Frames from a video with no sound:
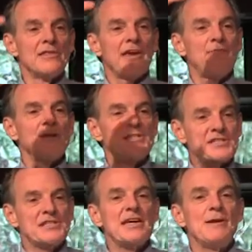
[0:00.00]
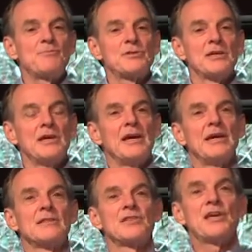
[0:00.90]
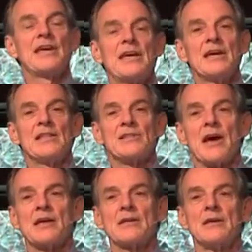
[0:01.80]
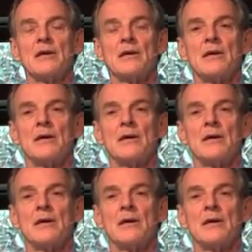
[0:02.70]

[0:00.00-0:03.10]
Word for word: They've been steeped in the thinking that